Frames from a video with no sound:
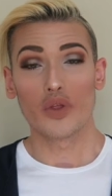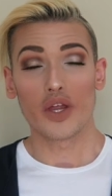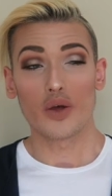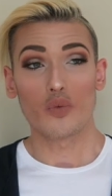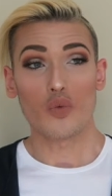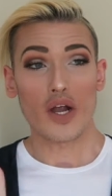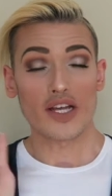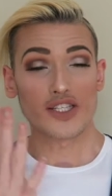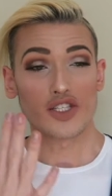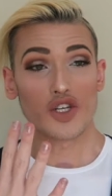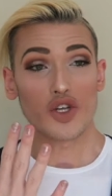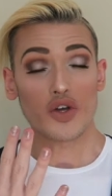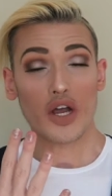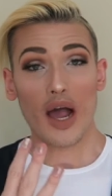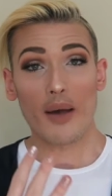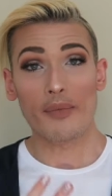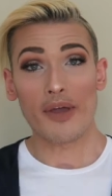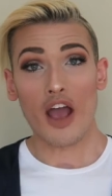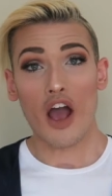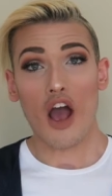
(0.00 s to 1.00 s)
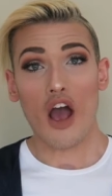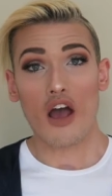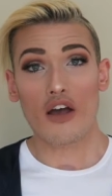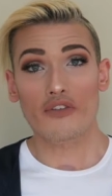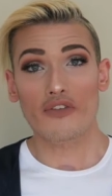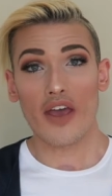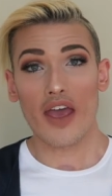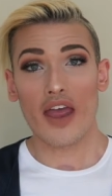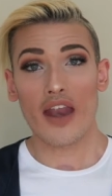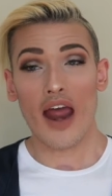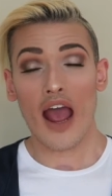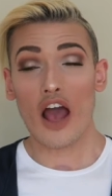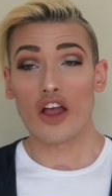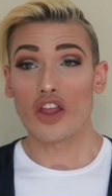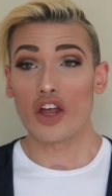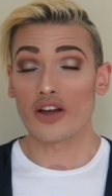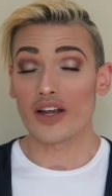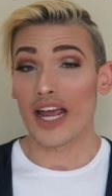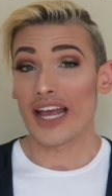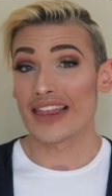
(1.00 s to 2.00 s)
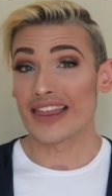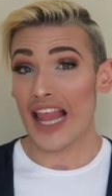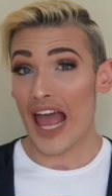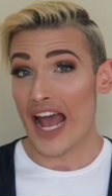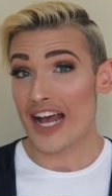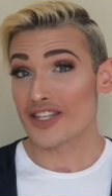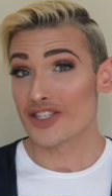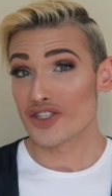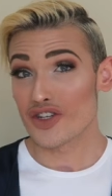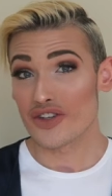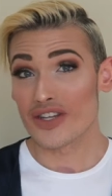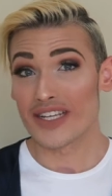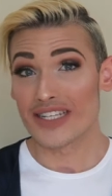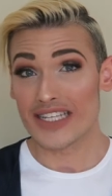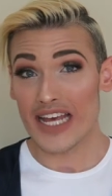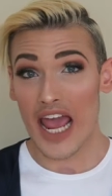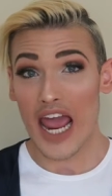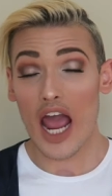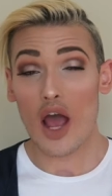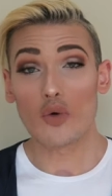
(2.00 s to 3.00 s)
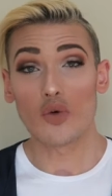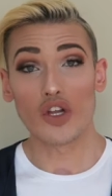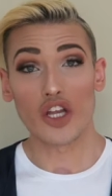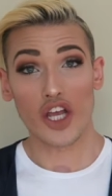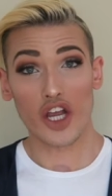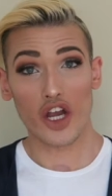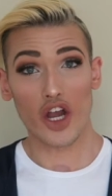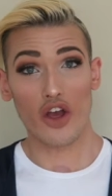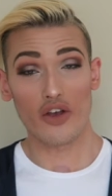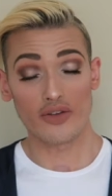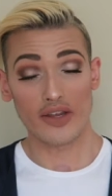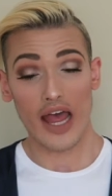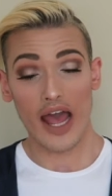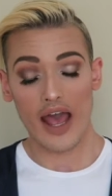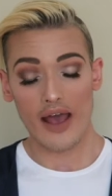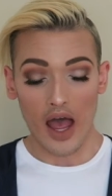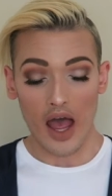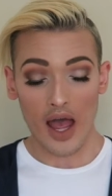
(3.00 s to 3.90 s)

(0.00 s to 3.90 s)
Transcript: the residue coming off and how long it lasts during the day, I will let you know that.